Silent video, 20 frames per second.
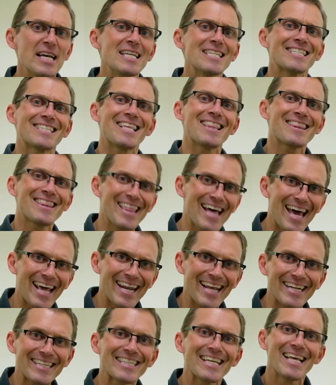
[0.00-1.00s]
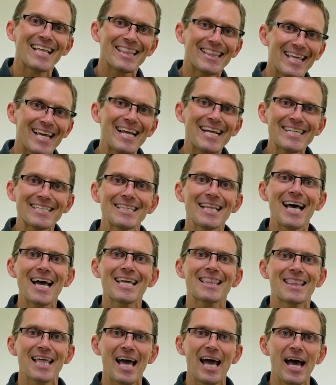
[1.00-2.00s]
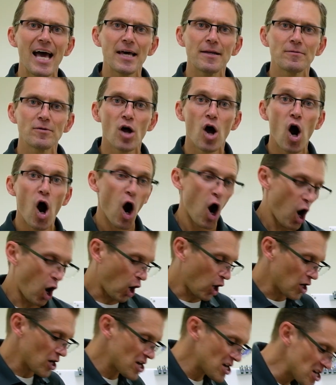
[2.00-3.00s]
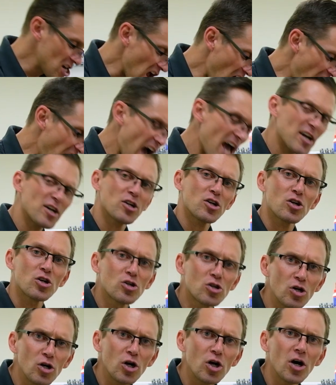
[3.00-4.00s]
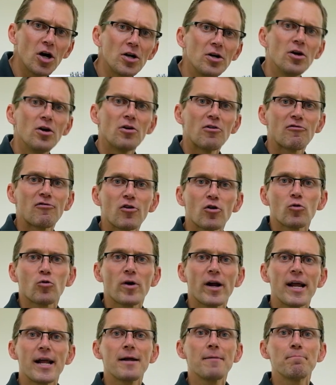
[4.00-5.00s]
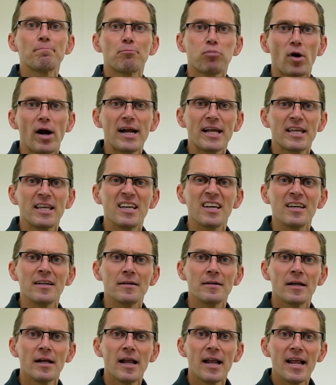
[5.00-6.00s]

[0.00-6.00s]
synthetics, things like that are not good for ring break-in.